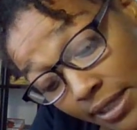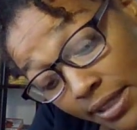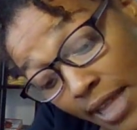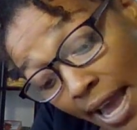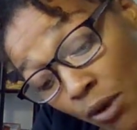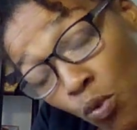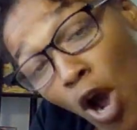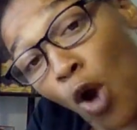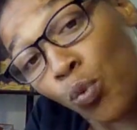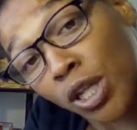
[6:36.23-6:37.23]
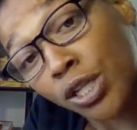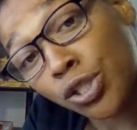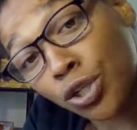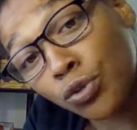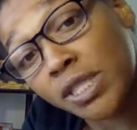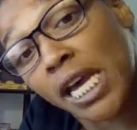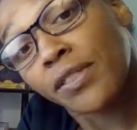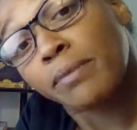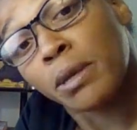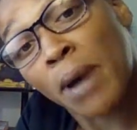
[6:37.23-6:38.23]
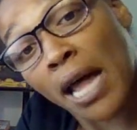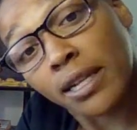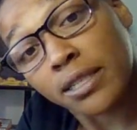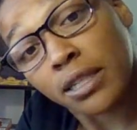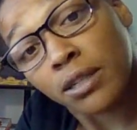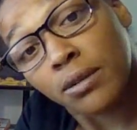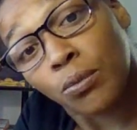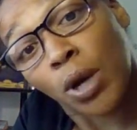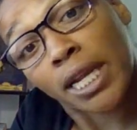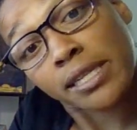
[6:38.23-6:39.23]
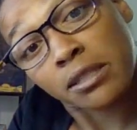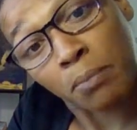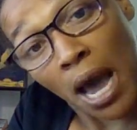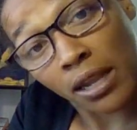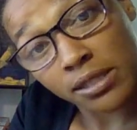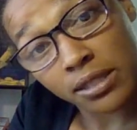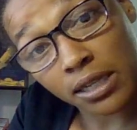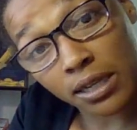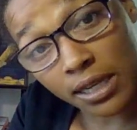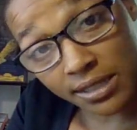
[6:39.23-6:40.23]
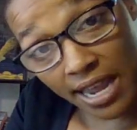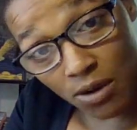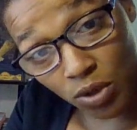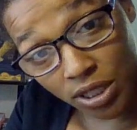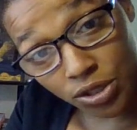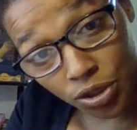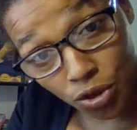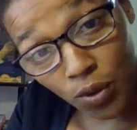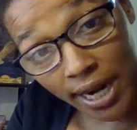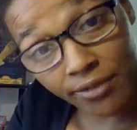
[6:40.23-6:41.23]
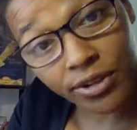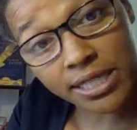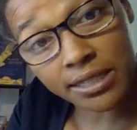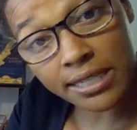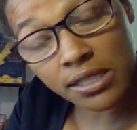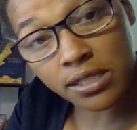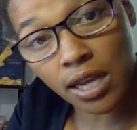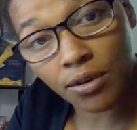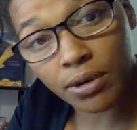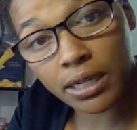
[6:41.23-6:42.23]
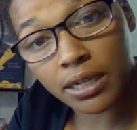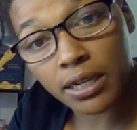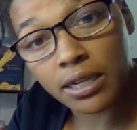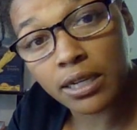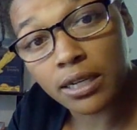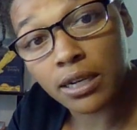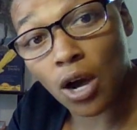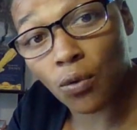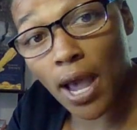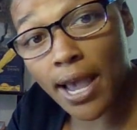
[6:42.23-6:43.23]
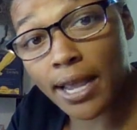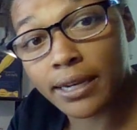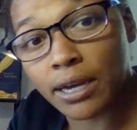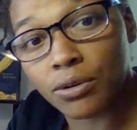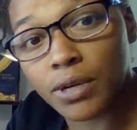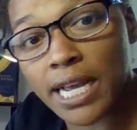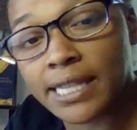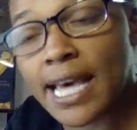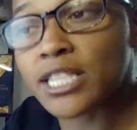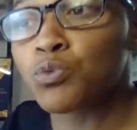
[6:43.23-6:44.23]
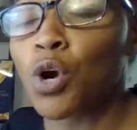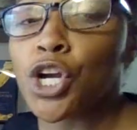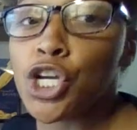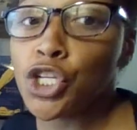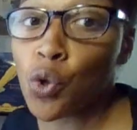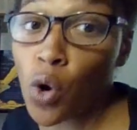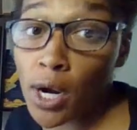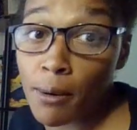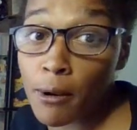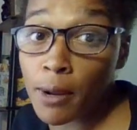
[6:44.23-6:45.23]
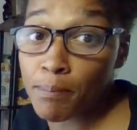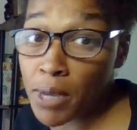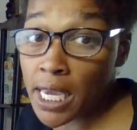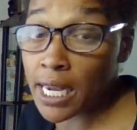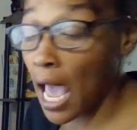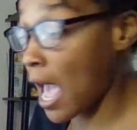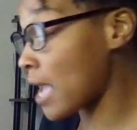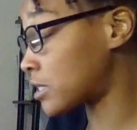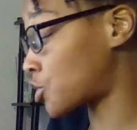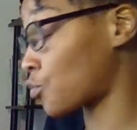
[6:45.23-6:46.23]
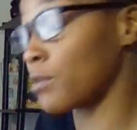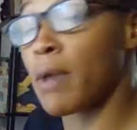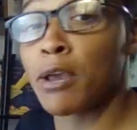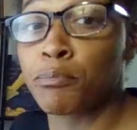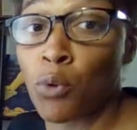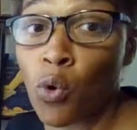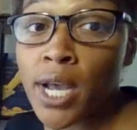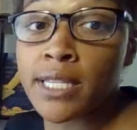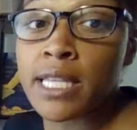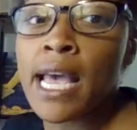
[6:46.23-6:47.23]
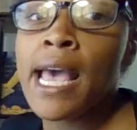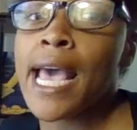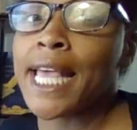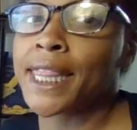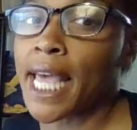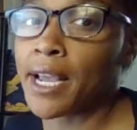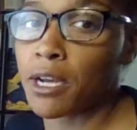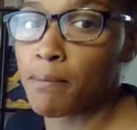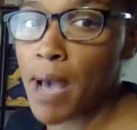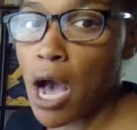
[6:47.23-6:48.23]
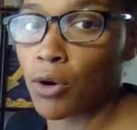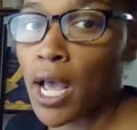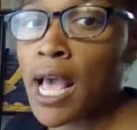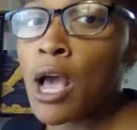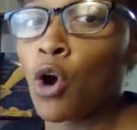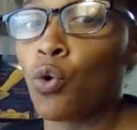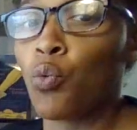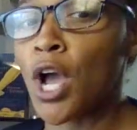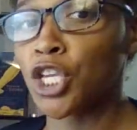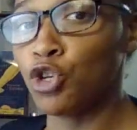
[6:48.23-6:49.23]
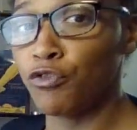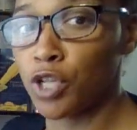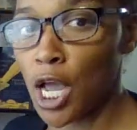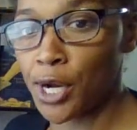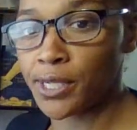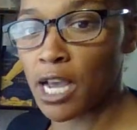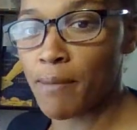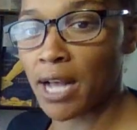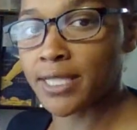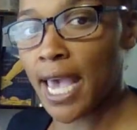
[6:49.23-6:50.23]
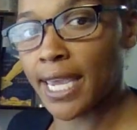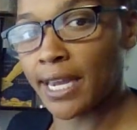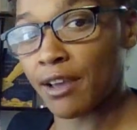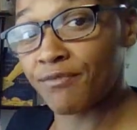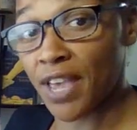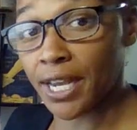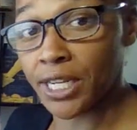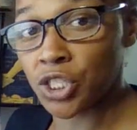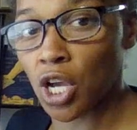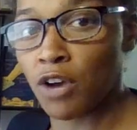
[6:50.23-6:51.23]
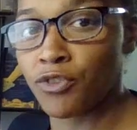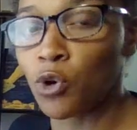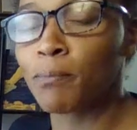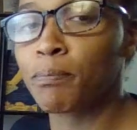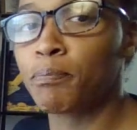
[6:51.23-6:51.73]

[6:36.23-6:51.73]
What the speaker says: They are willing to do, tell them the policy. What is the policy? Because they are willing to do whatever is necessary. Okay, no, and that's where you're being asked to remain poised and think about what you've learned about taking advantage of your